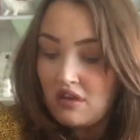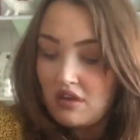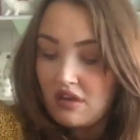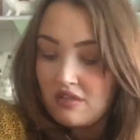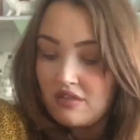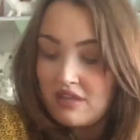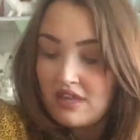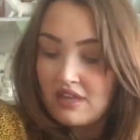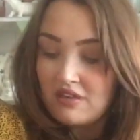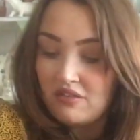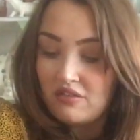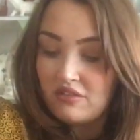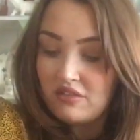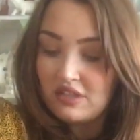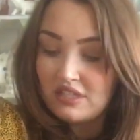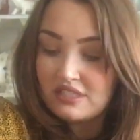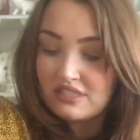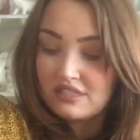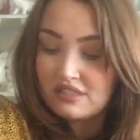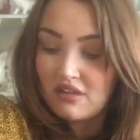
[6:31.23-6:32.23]
And then on
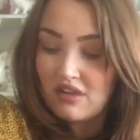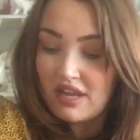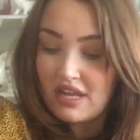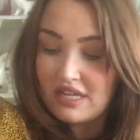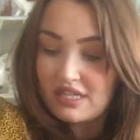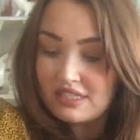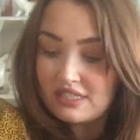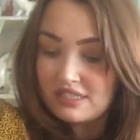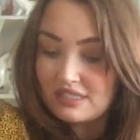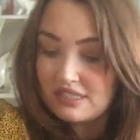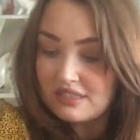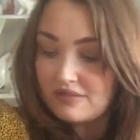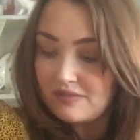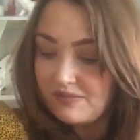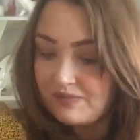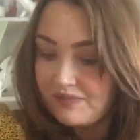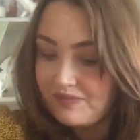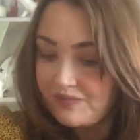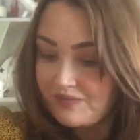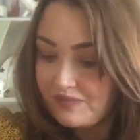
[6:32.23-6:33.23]
this side,
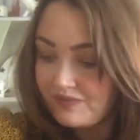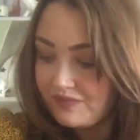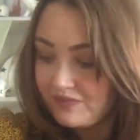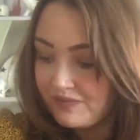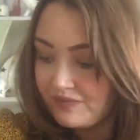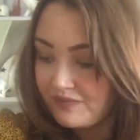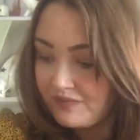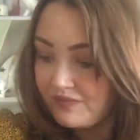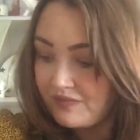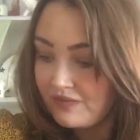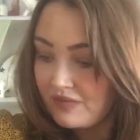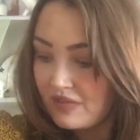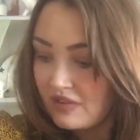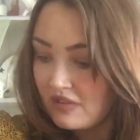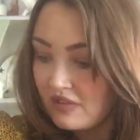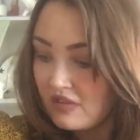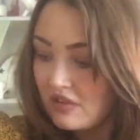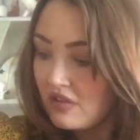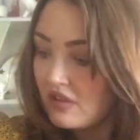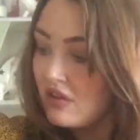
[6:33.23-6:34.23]
I
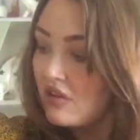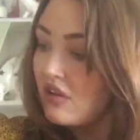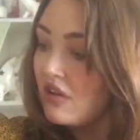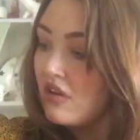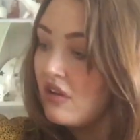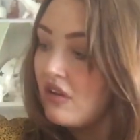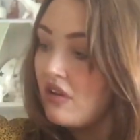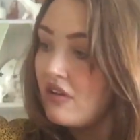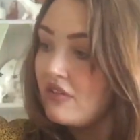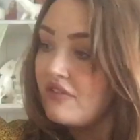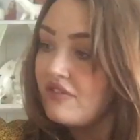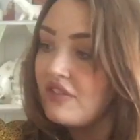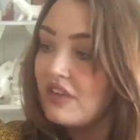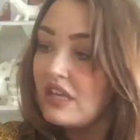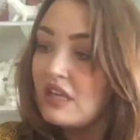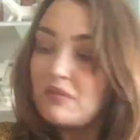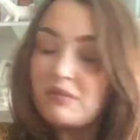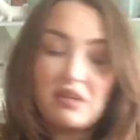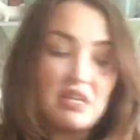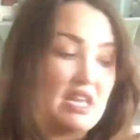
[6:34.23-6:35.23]

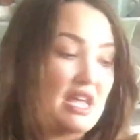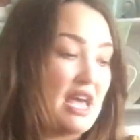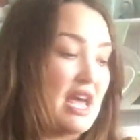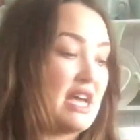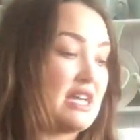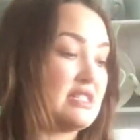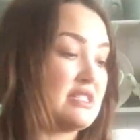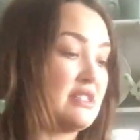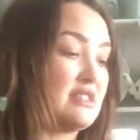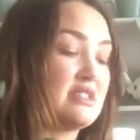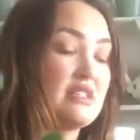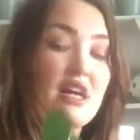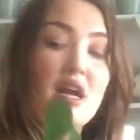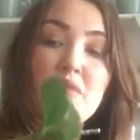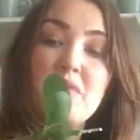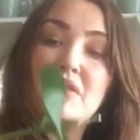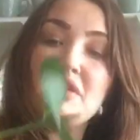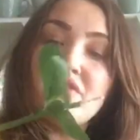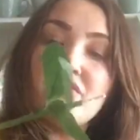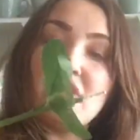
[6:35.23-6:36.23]
think I'm going to add a
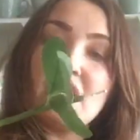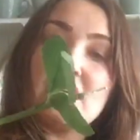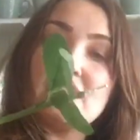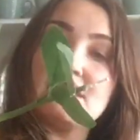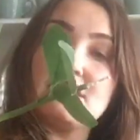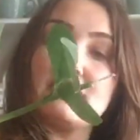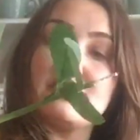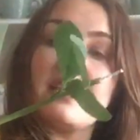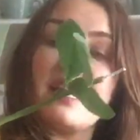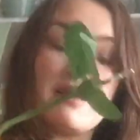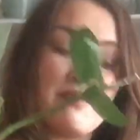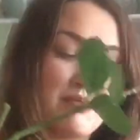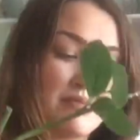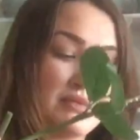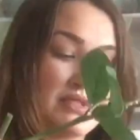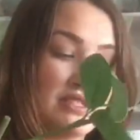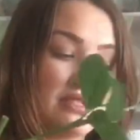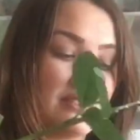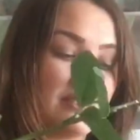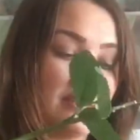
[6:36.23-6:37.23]
couple of these stems
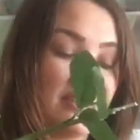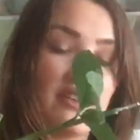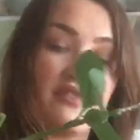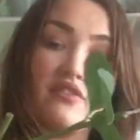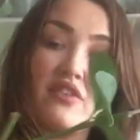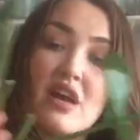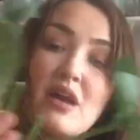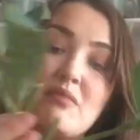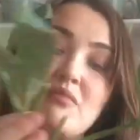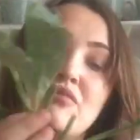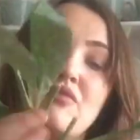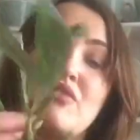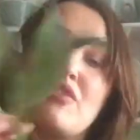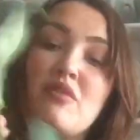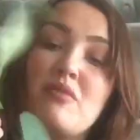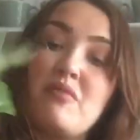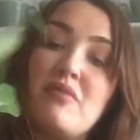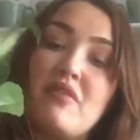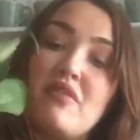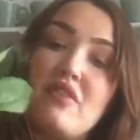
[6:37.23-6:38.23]
that have come
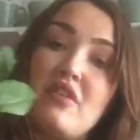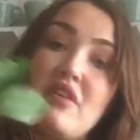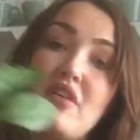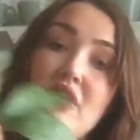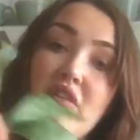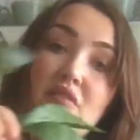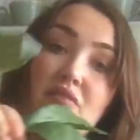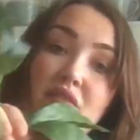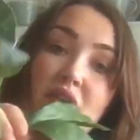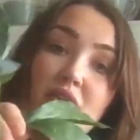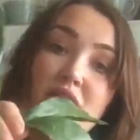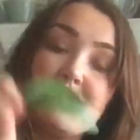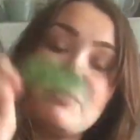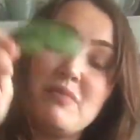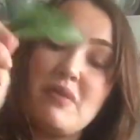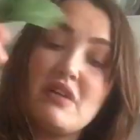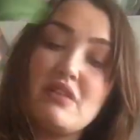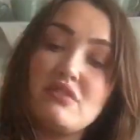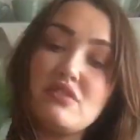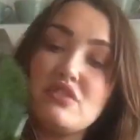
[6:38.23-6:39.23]
from the rose
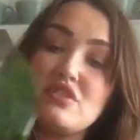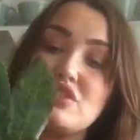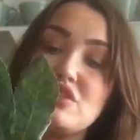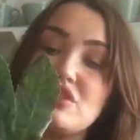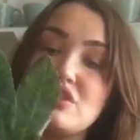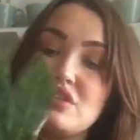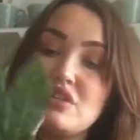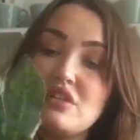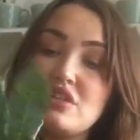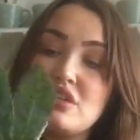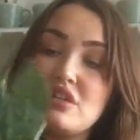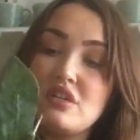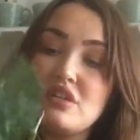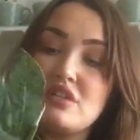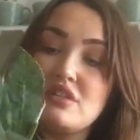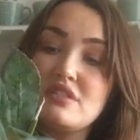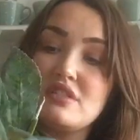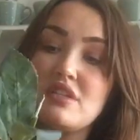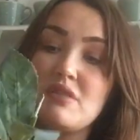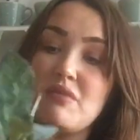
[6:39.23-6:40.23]
bunch.
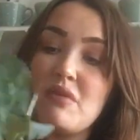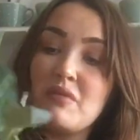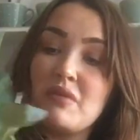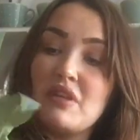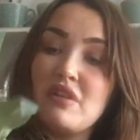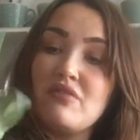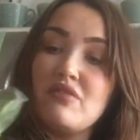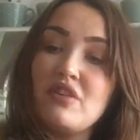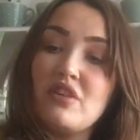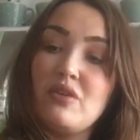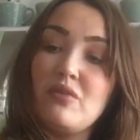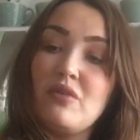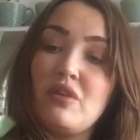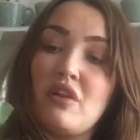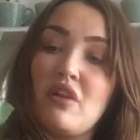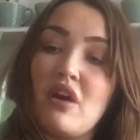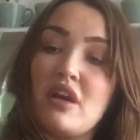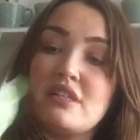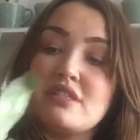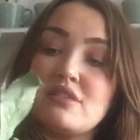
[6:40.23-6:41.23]
So I'm going to
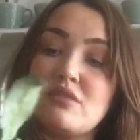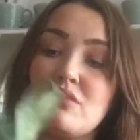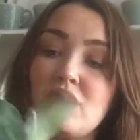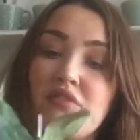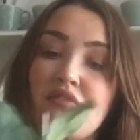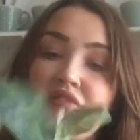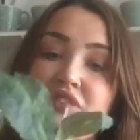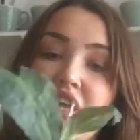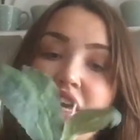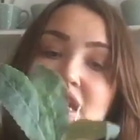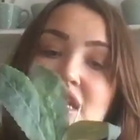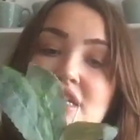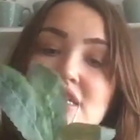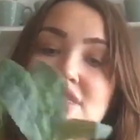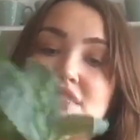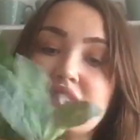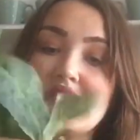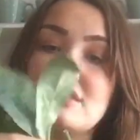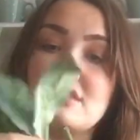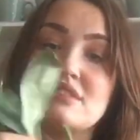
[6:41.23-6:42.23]
utilise all of
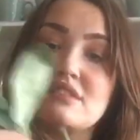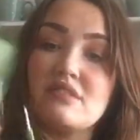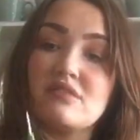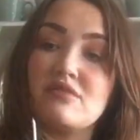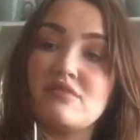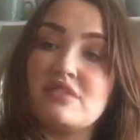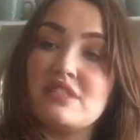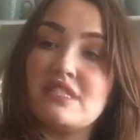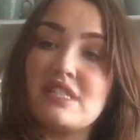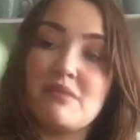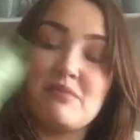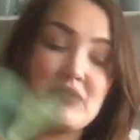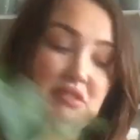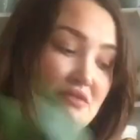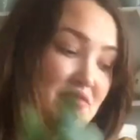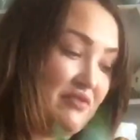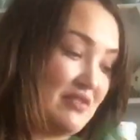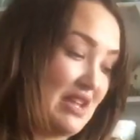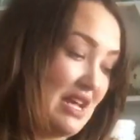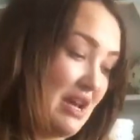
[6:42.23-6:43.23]
these sort of stems
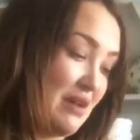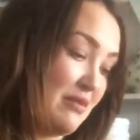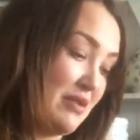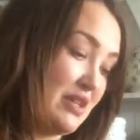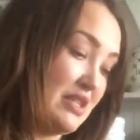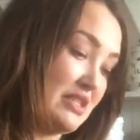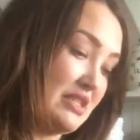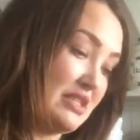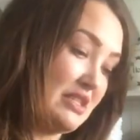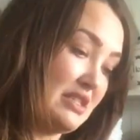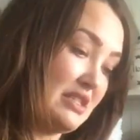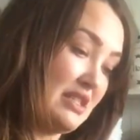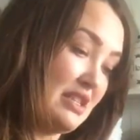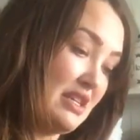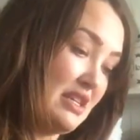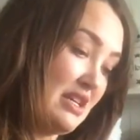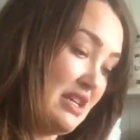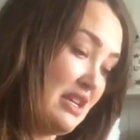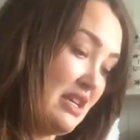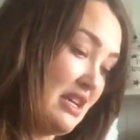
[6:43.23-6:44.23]
and flowers
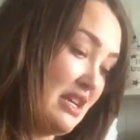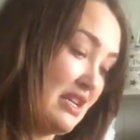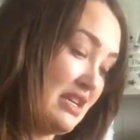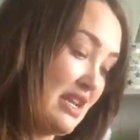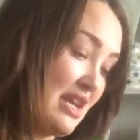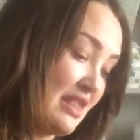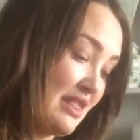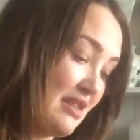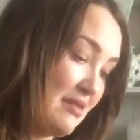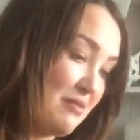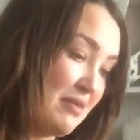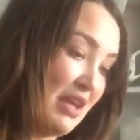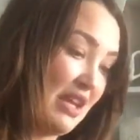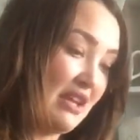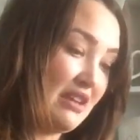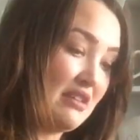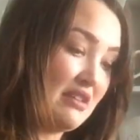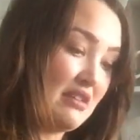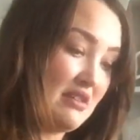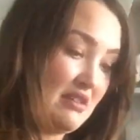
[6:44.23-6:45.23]
and add them
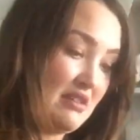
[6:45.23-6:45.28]
in.